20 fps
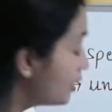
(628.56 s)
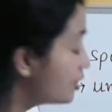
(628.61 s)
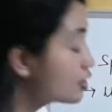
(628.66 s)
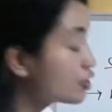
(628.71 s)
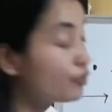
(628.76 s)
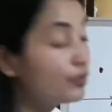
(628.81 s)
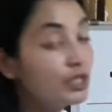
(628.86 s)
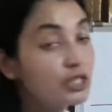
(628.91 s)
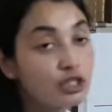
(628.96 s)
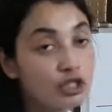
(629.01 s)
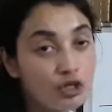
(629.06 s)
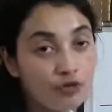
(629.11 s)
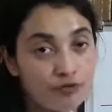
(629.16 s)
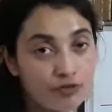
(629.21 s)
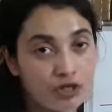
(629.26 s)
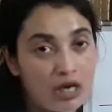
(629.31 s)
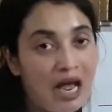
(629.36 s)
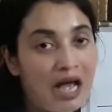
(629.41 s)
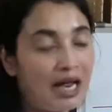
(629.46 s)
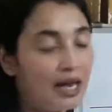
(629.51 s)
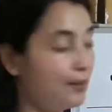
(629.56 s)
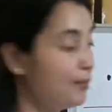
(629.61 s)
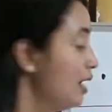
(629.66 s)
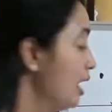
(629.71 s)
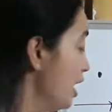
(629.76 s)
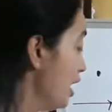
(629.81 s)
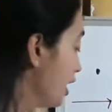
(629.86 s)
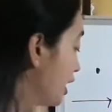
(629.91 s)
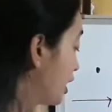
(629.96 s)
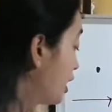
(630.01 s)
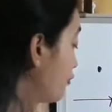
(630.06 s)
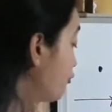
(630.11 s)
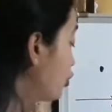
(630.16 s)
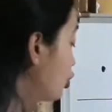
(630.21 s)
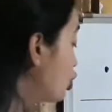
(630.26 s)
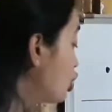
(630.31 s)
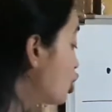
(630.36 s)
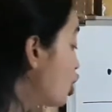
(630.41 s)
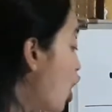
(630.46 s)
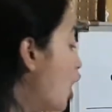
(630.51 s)
intervals of time give you
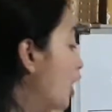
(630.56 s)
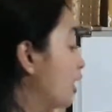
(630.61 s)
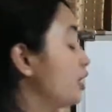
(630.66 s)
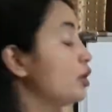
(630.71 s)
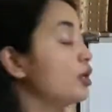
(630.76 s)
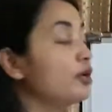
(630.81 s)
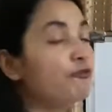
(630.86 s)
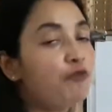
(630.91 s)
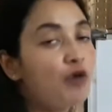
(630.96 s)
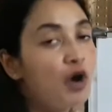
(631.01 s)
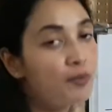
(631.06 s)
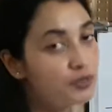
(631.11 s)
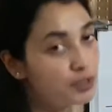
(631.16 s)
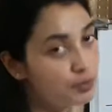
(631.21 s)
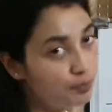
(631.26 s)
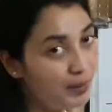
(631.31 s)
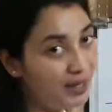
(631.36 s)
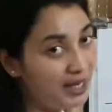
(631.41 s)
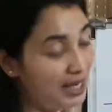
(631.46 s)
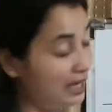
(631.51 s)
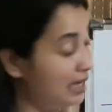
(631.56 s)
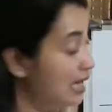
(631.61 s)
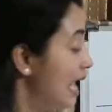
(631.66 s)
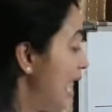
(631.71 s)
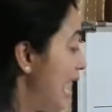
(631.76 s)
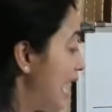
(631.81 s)
non-uniform speed,